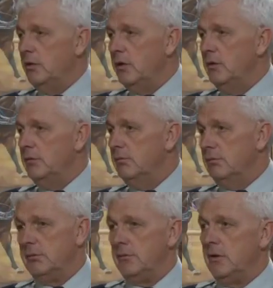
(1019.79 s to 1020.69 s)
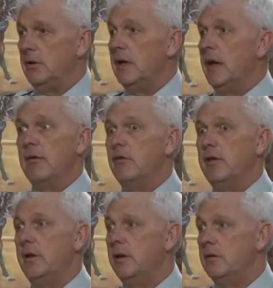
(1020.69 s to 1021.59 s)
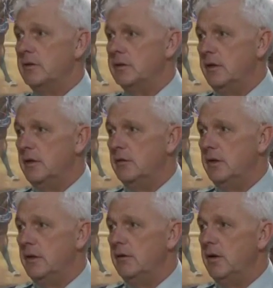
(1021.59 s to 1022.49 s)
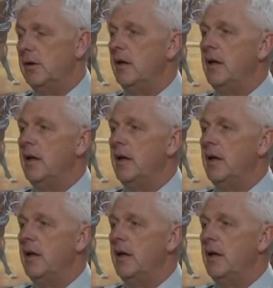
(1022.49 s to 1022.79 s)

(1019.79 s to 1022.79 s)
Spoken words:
can get everything under the sun under the internet.